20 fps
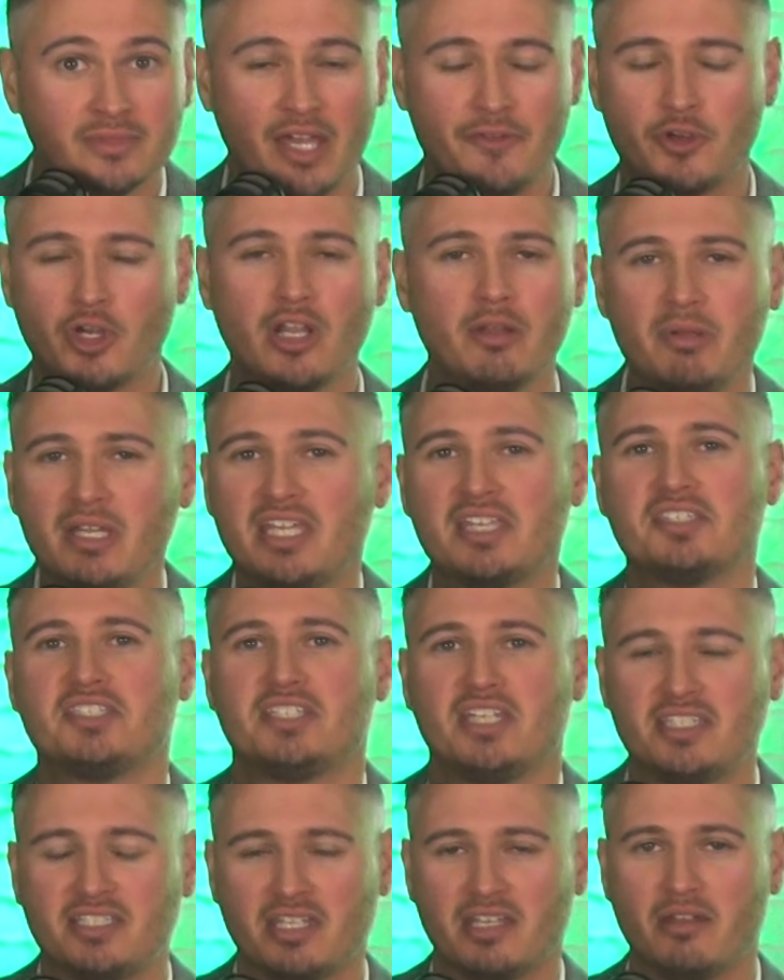If you're going to be
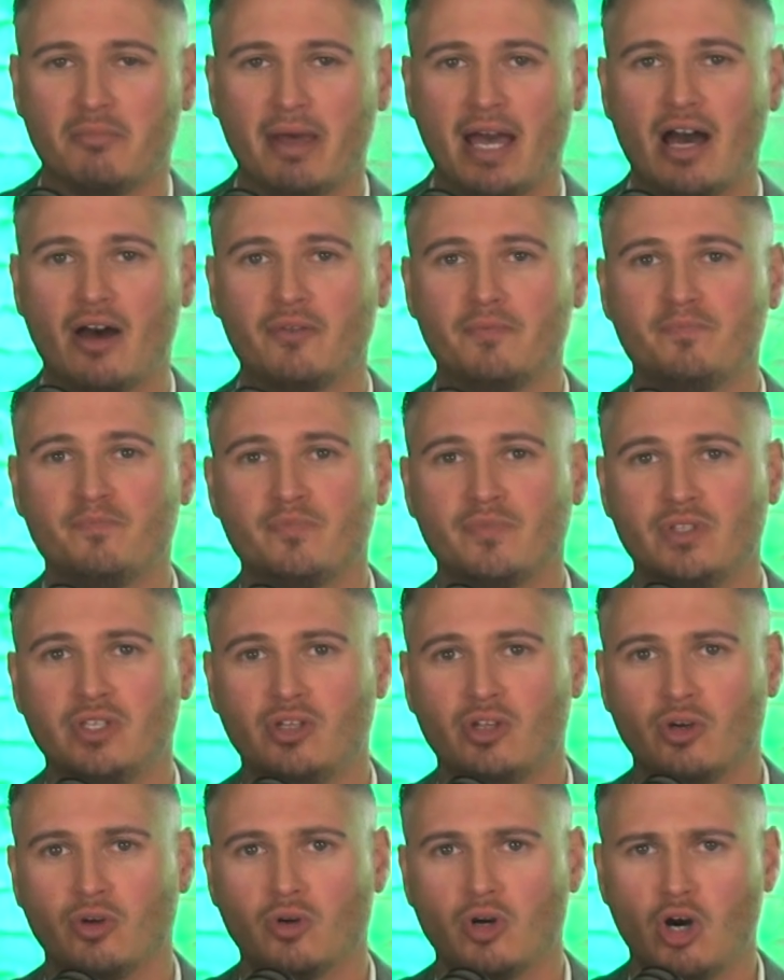consistent about,
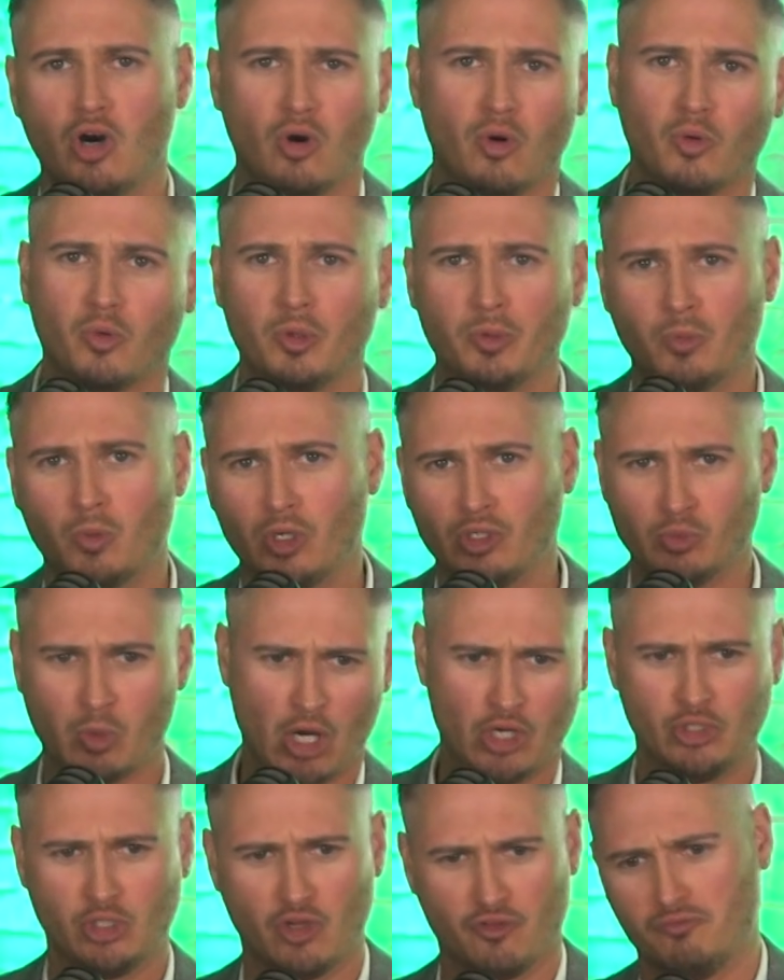you know, oh, why
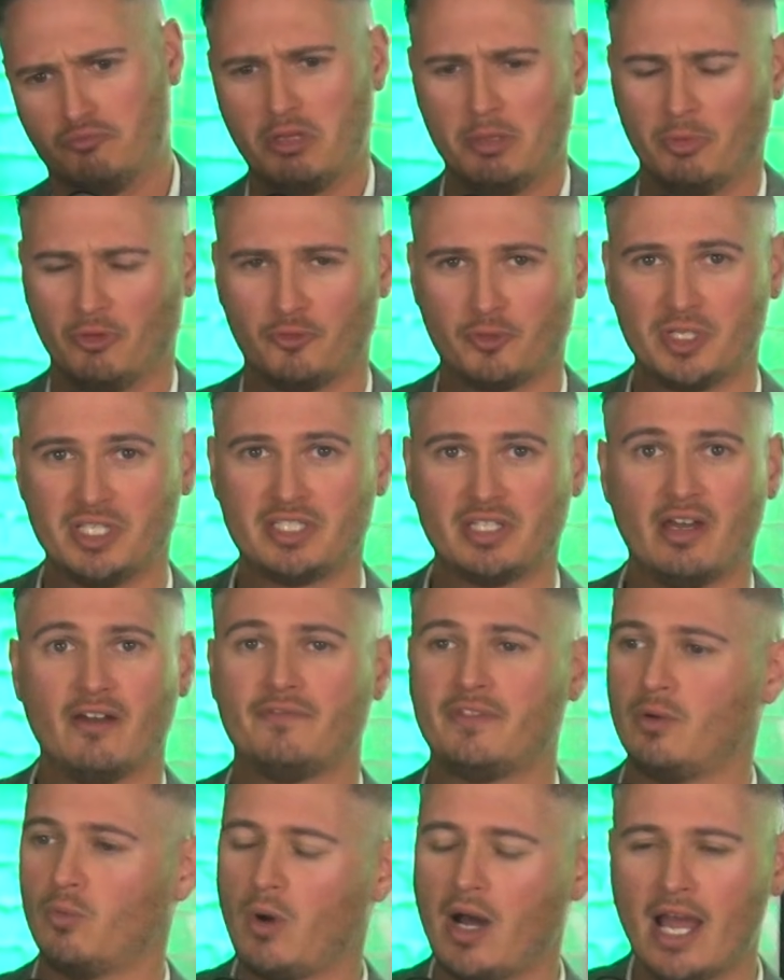are you giving people free
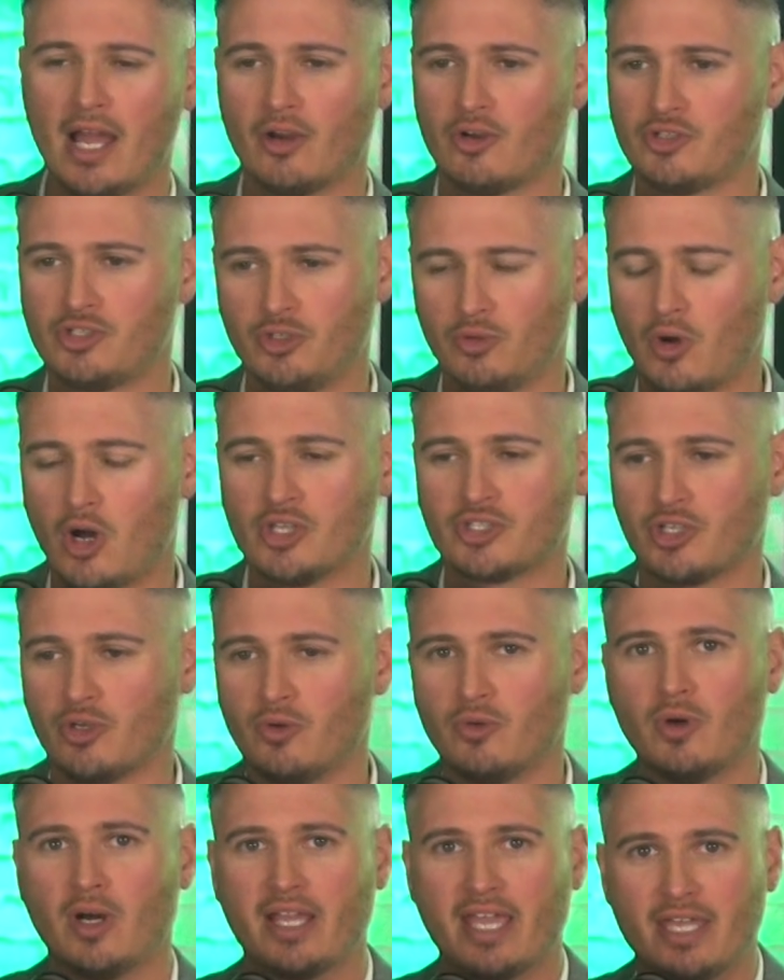stuff? Then why aren't you
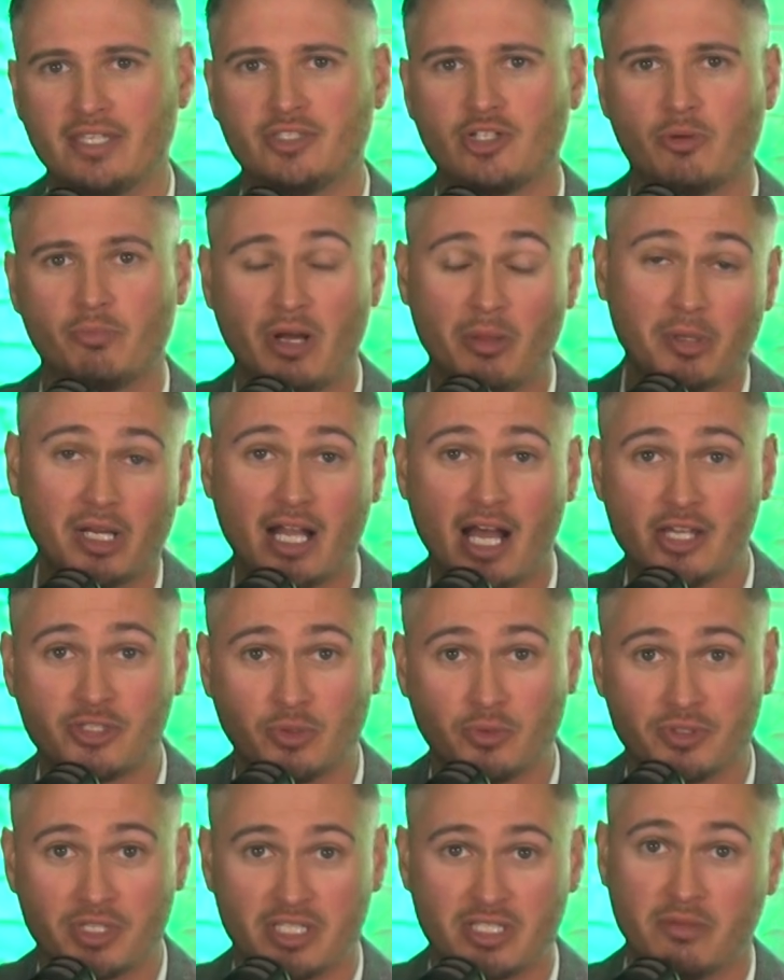also against our public high
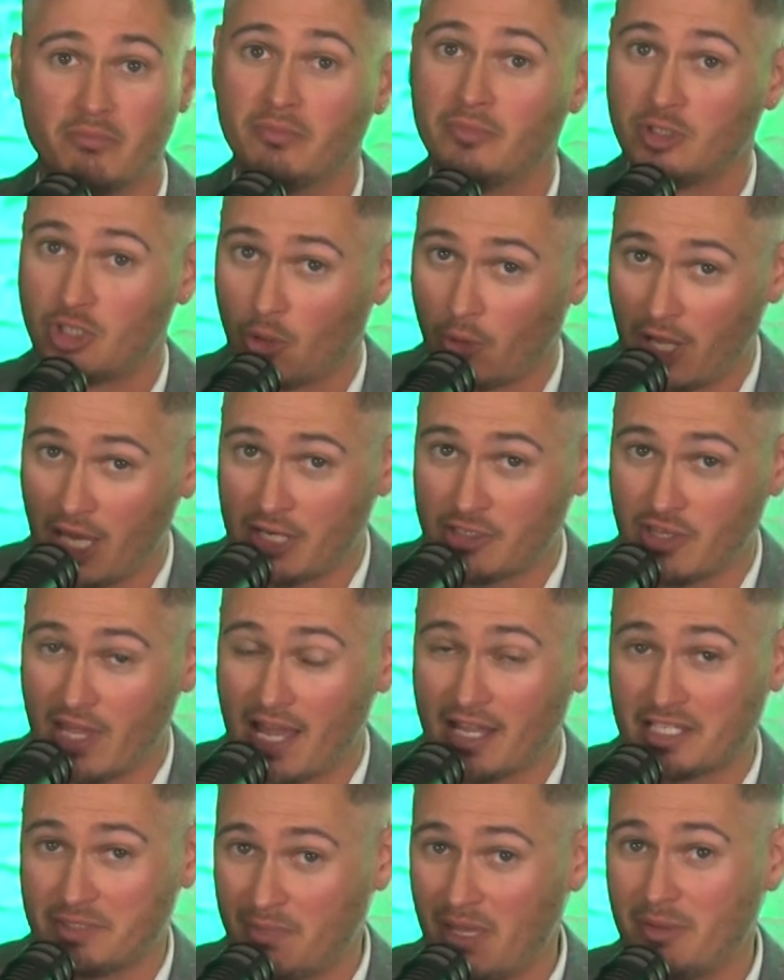school system? Don't answer
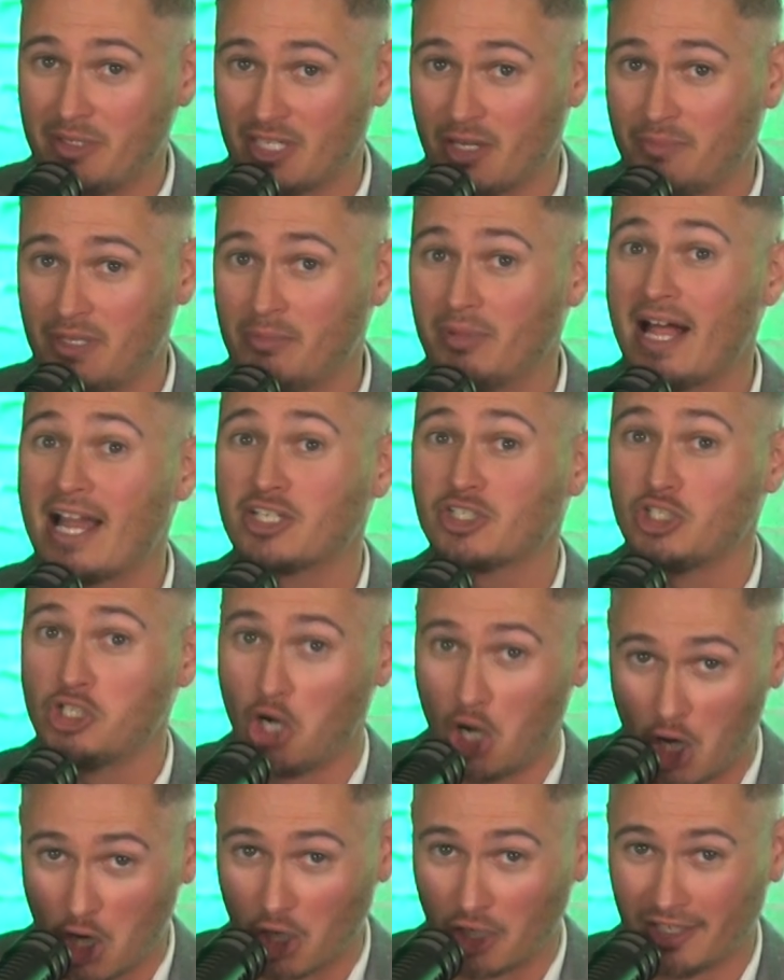that, because maybe some people
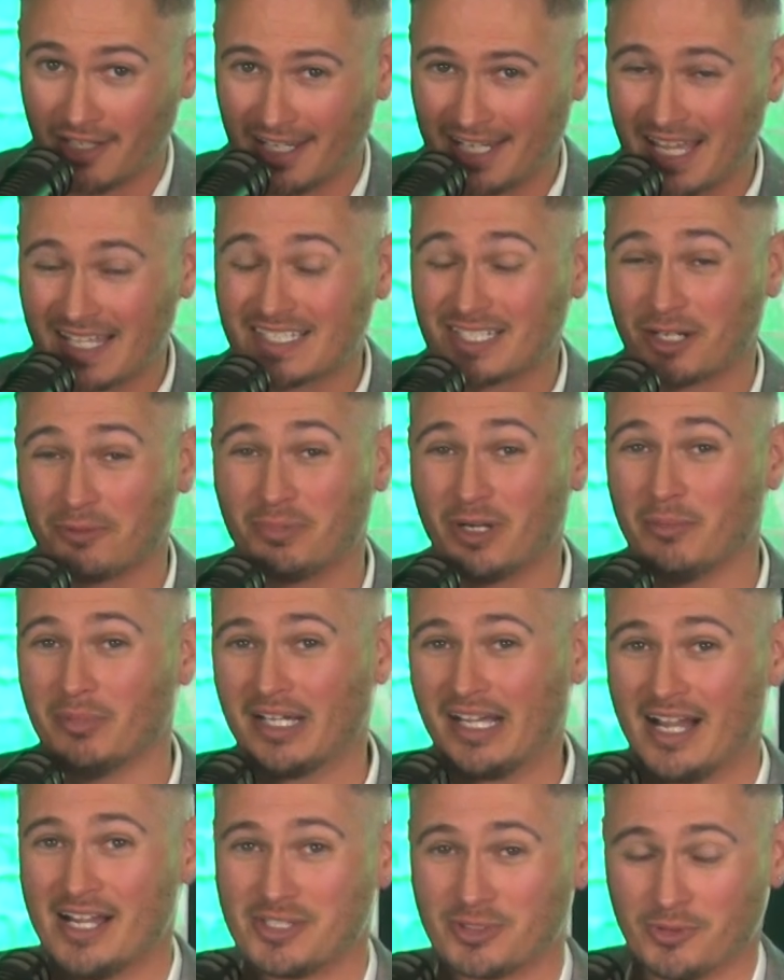actually are against our
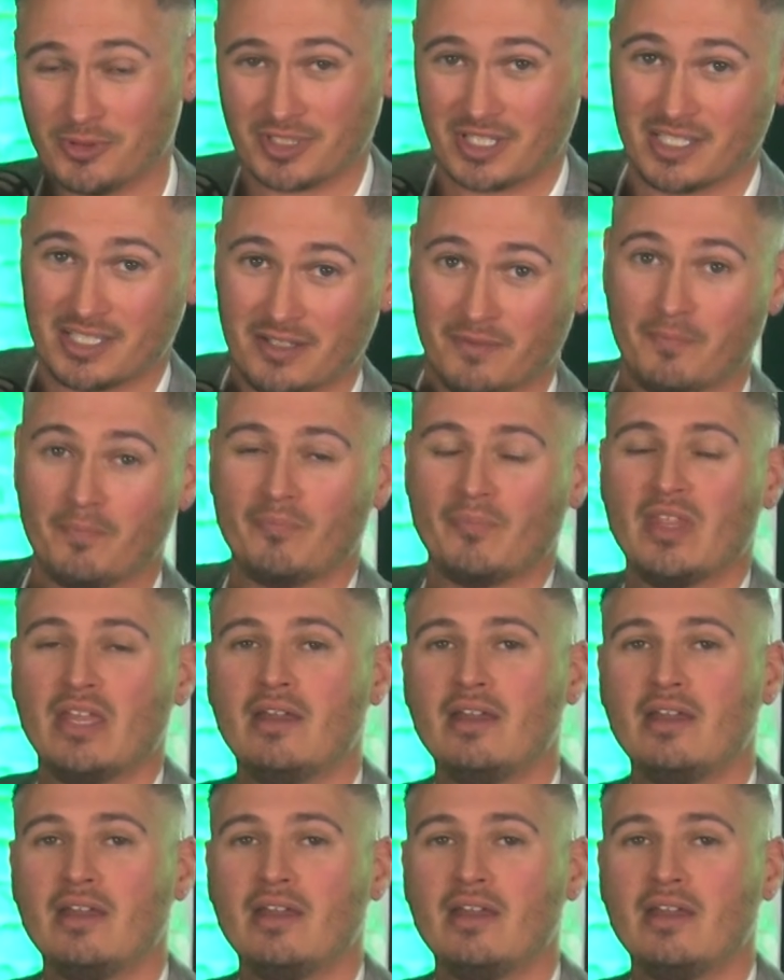public high school system.